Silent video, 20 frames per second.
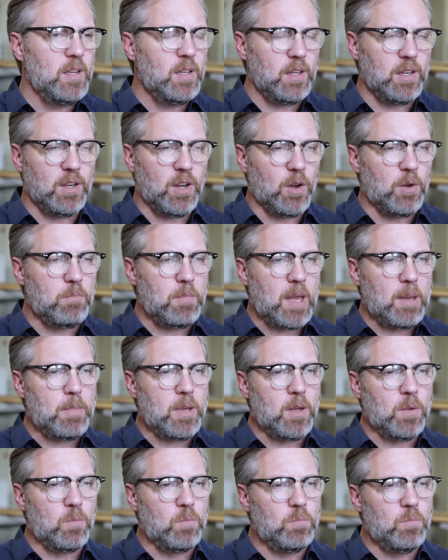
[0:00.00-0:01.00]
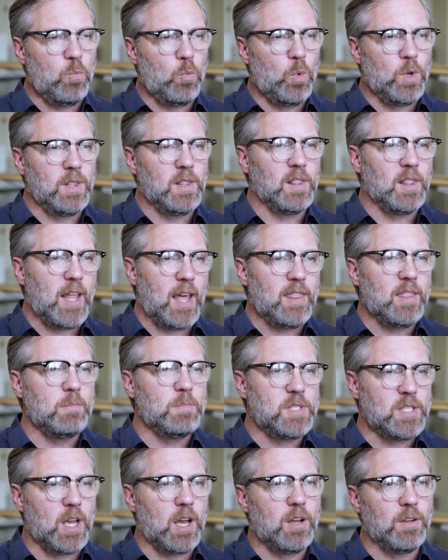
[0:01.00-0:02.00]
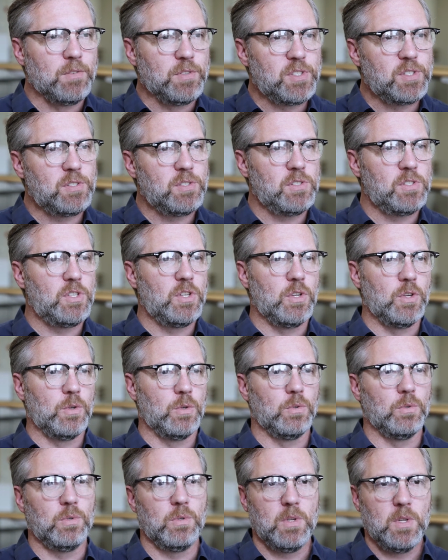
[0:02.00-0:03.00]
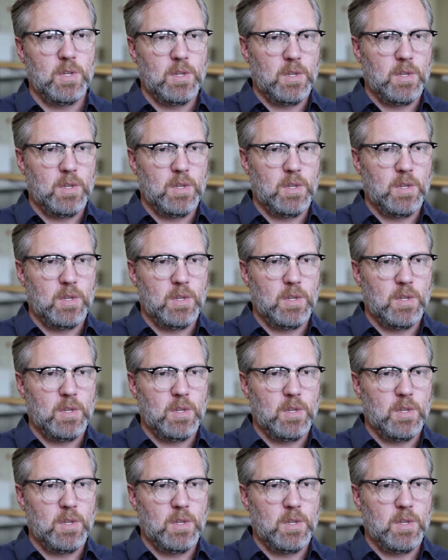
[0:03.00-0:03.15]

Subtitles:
maybe wouldn't lend themselves to